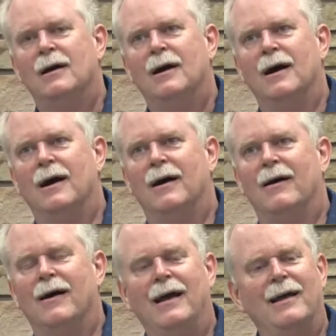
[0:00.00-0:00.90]

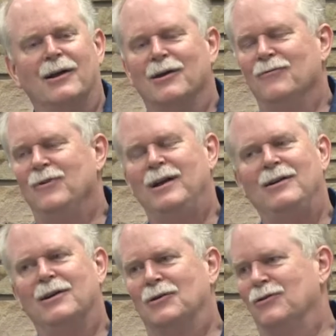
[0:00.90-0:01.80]
I had a
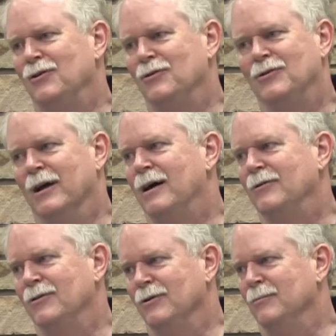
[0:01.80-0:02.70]
convenient excuse
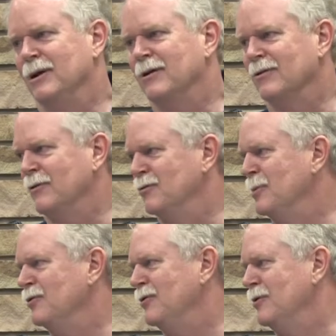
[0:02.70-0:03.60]
not to because I was
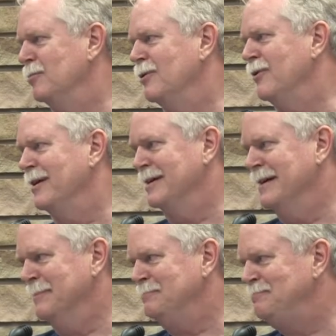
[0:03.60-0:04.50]
supposed to deploy
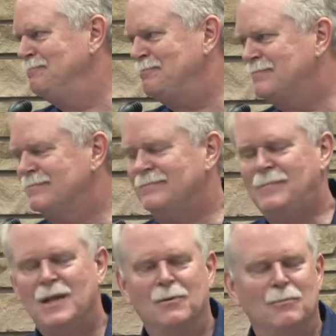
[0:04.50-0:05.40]
again.
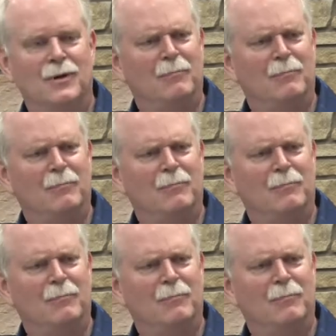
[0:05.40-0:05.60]
But